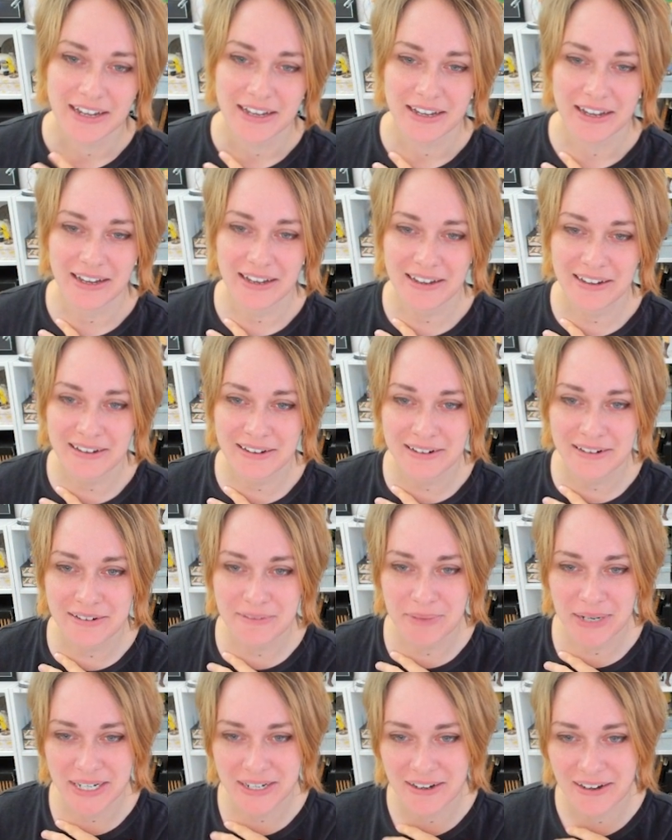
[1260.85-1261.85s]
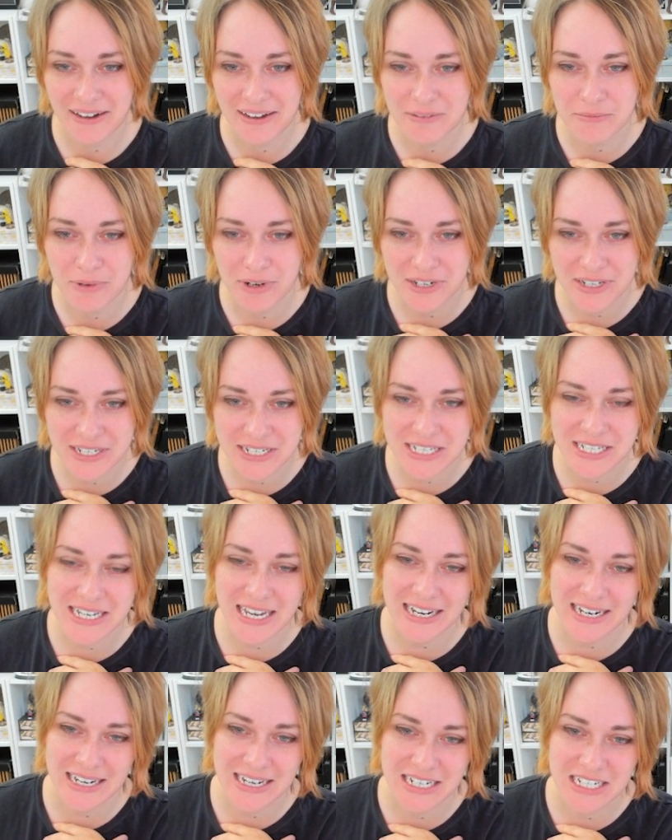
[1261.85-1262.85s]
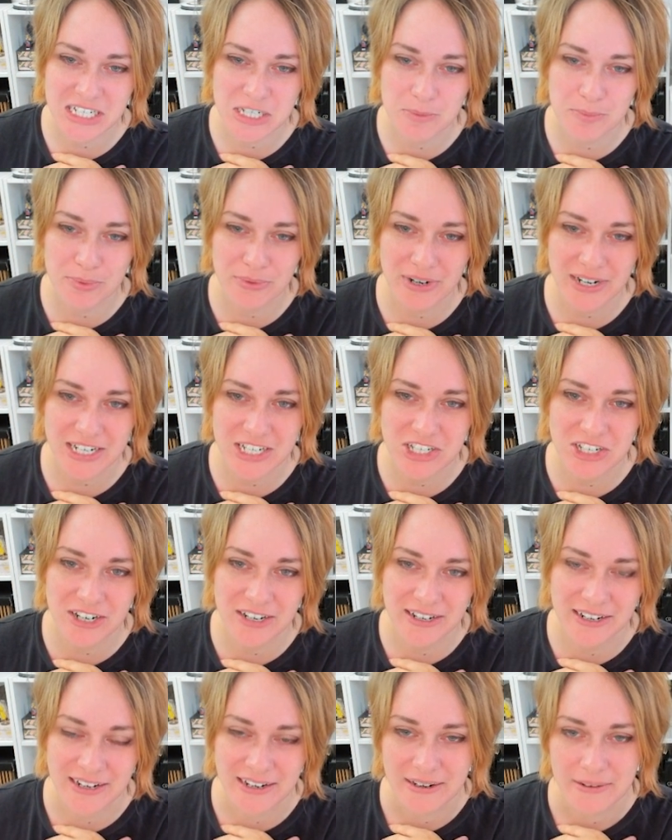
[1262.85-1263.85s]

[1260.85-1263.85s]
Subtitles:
Oh my god, what is that expression?